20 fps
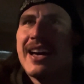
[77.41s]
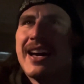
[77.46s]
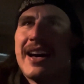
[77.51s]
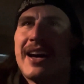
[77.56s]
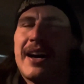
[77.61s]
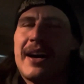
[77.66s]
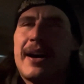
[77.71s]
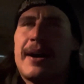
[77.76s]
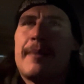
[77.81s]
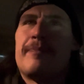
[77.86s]

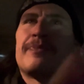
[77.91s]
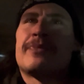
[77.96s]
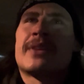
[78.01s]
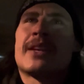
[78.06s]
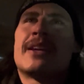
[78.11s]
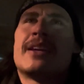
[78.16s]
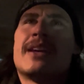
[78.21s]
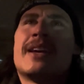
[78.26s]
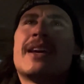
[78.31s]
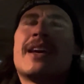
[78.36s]

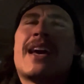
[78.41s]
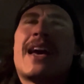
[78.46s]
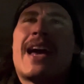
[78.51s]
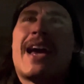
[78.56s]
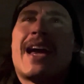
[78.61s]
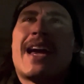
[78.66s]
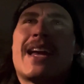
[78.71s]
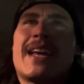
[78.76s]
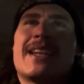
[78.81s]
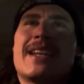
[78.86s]

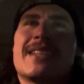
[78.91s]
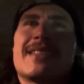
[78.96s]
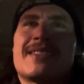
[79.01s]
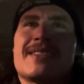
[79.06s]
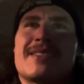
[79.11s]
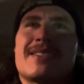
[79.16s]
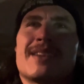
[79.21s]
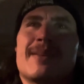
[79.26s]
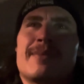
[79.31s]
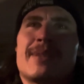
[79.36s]
And this
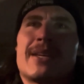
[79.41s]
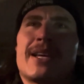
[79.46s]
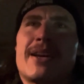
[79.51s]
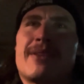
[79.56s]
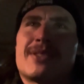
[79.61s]
is something I